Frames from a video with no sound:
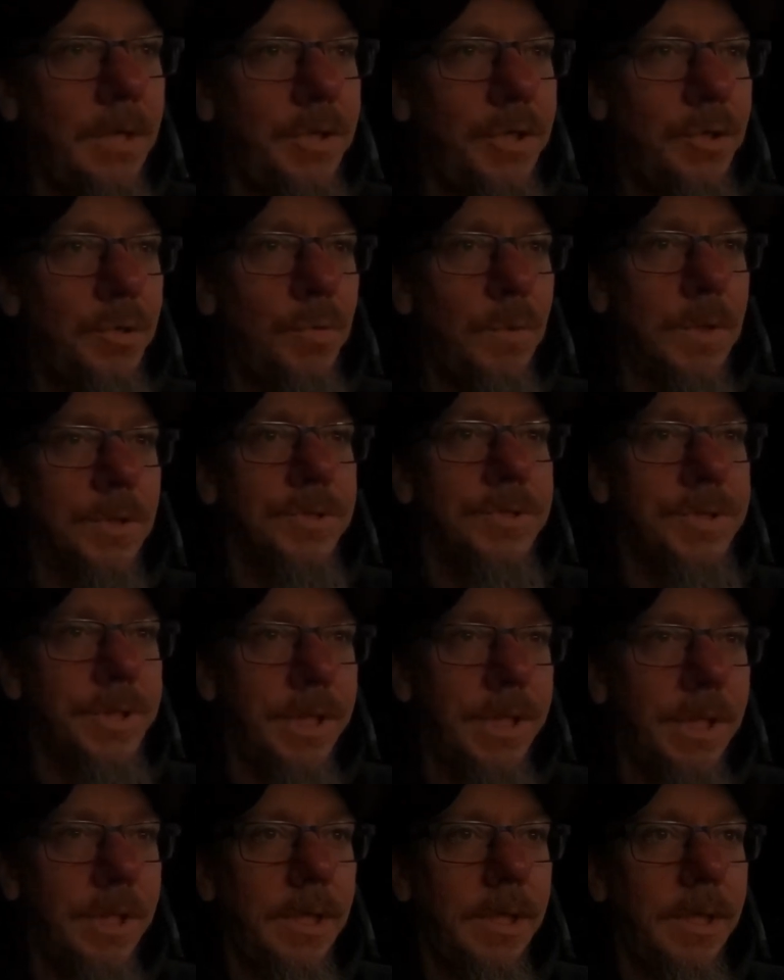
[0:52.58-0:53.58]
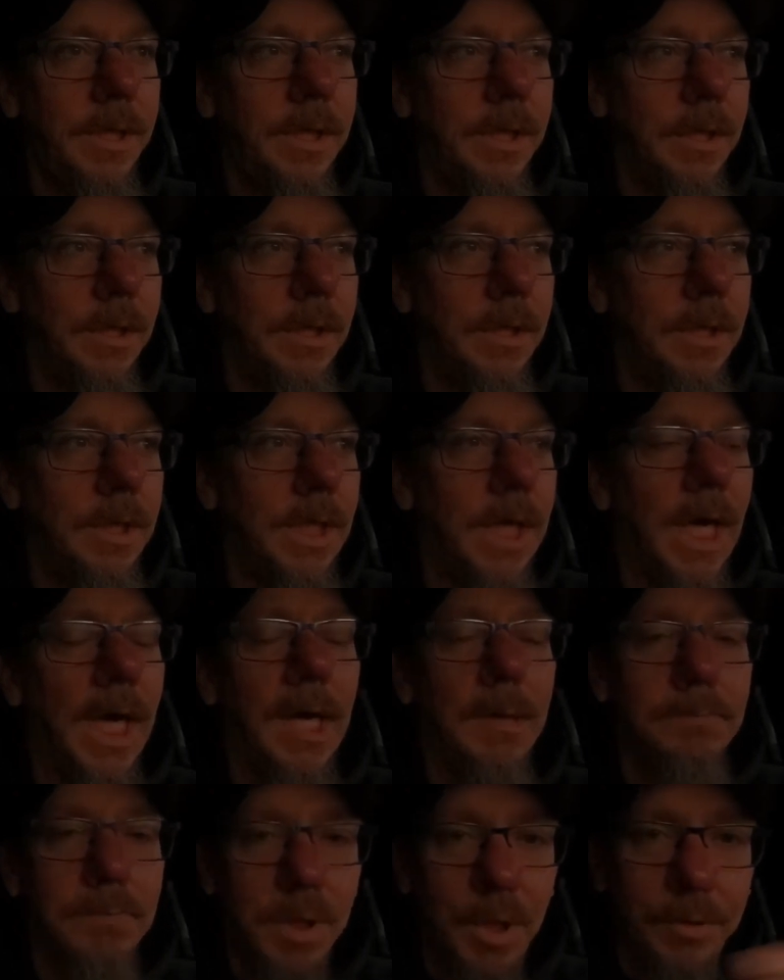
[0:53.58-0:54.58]
you will see
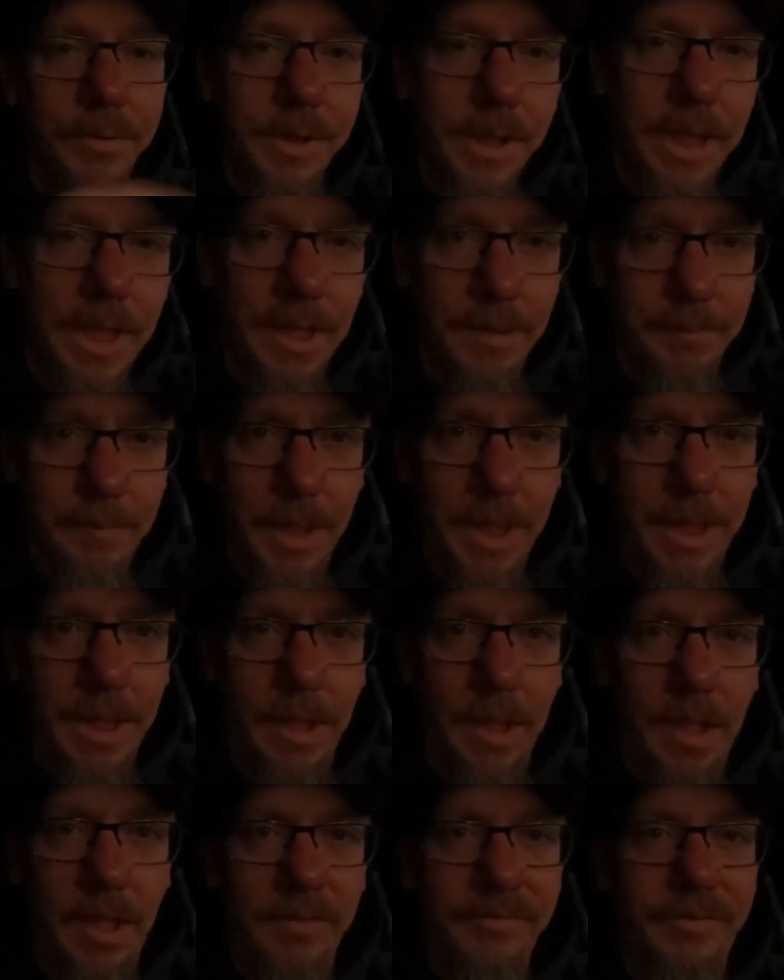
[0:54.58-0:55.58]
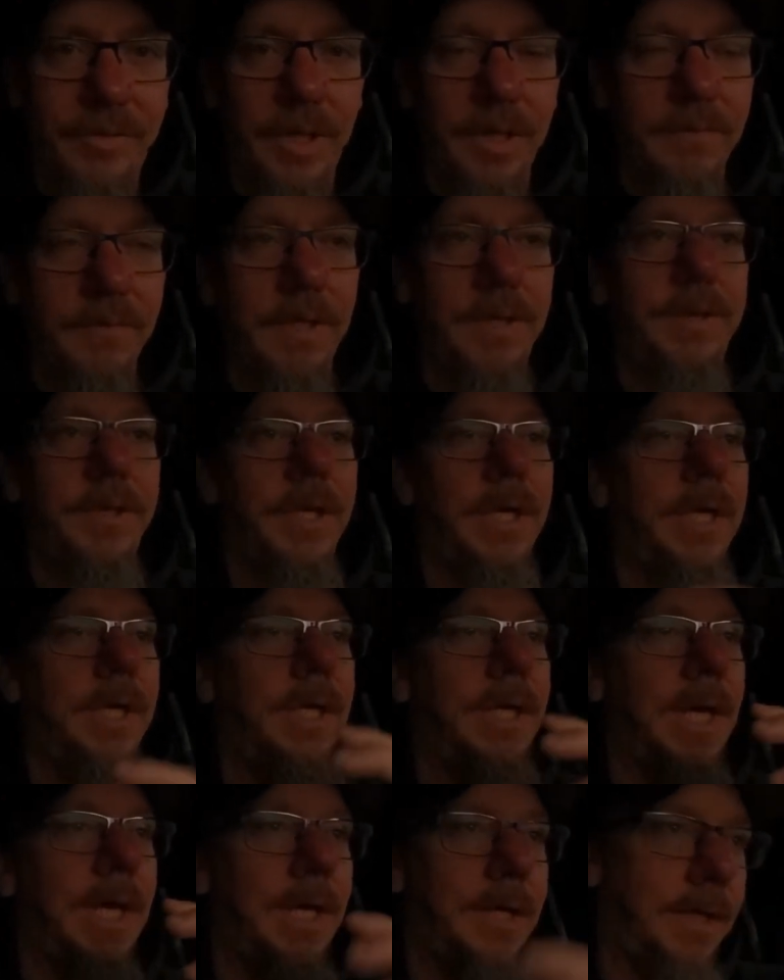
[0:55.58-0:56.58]
I'll blow the combine off and
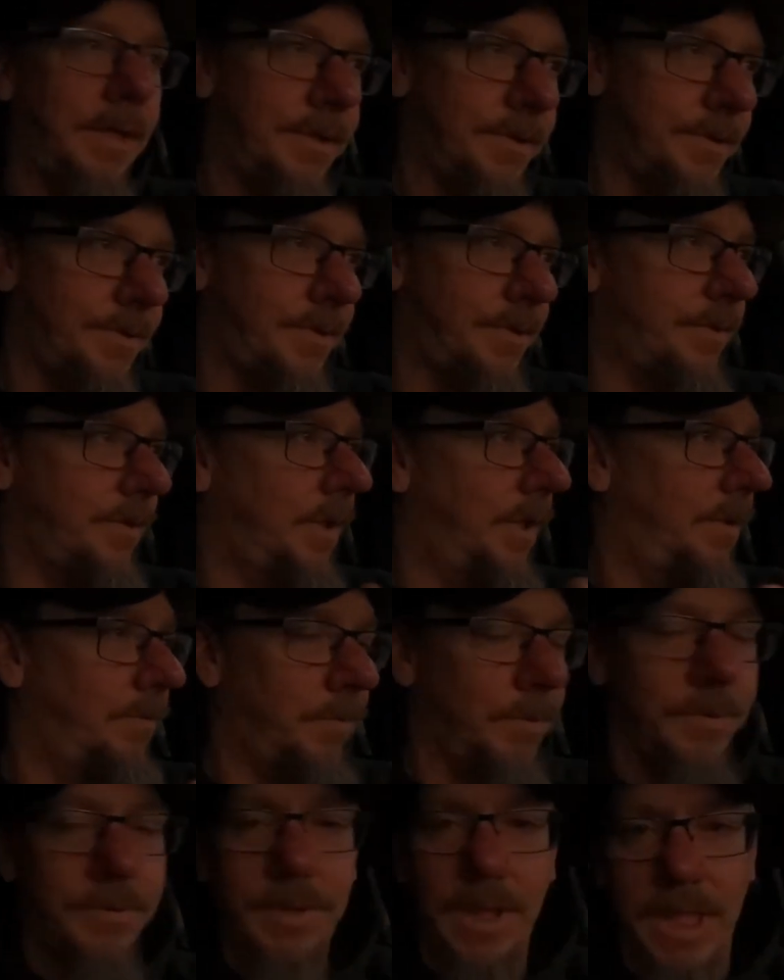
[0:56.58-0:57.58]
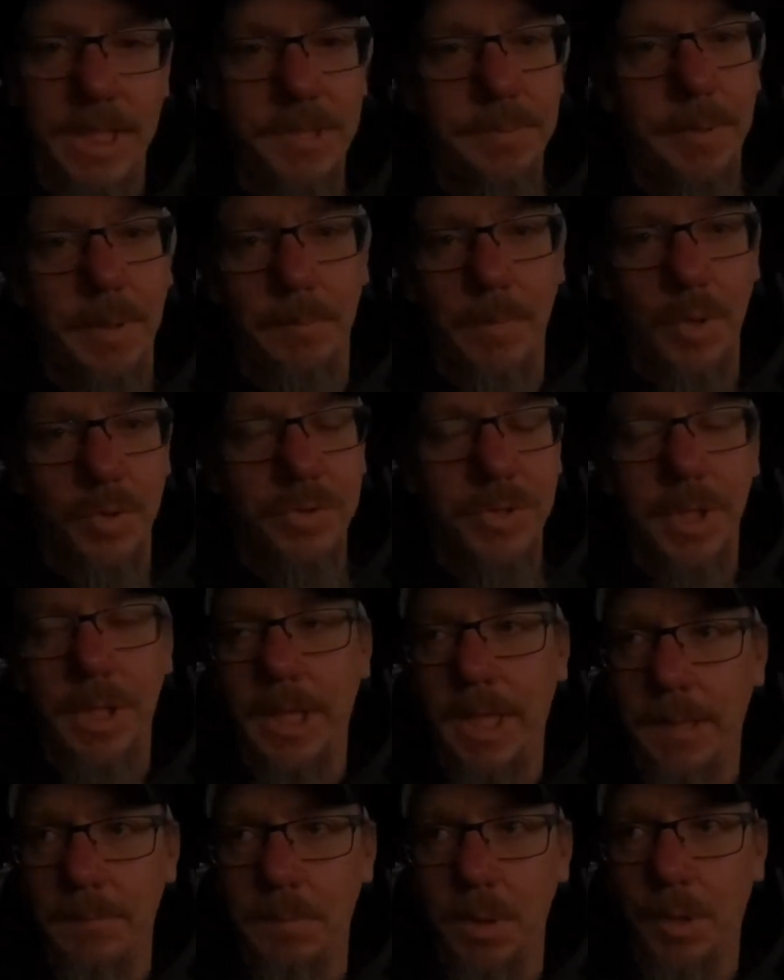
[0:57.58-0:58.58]
everything, and I spent most of the
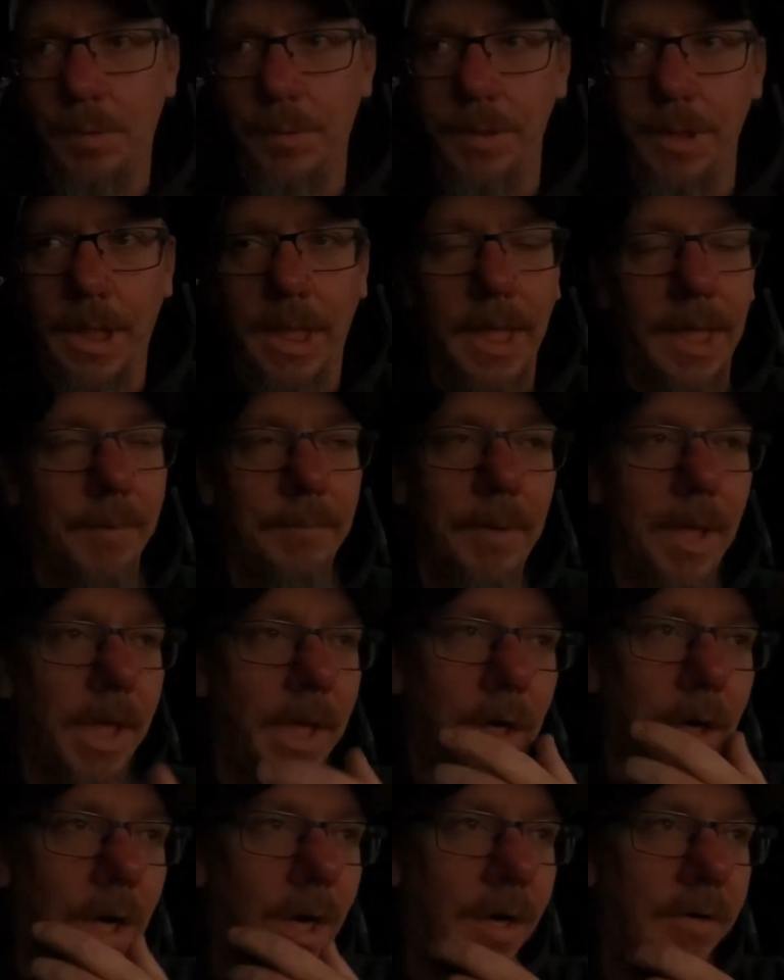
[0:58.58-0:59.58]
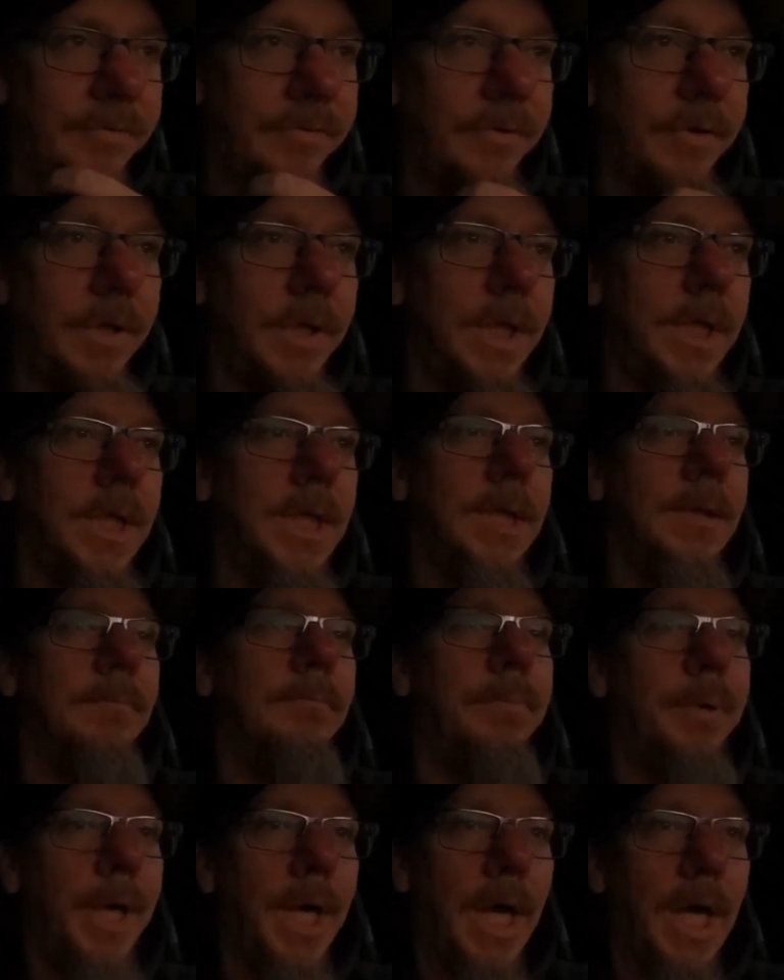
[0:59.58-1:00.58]
day blowing the combine off,
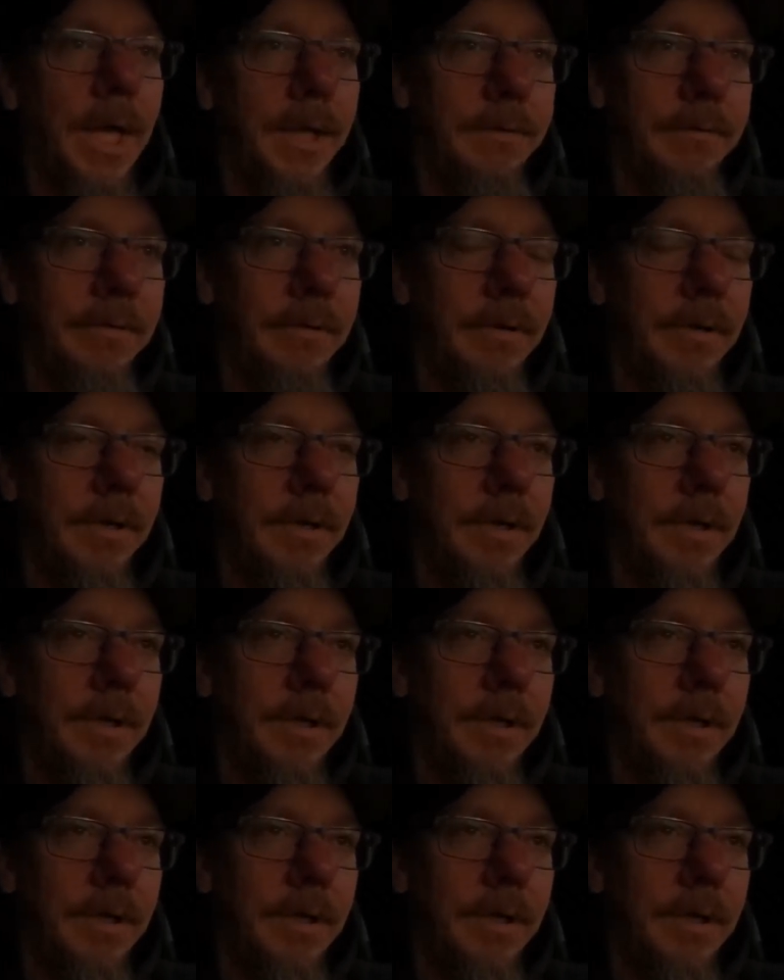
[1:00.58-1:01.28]
but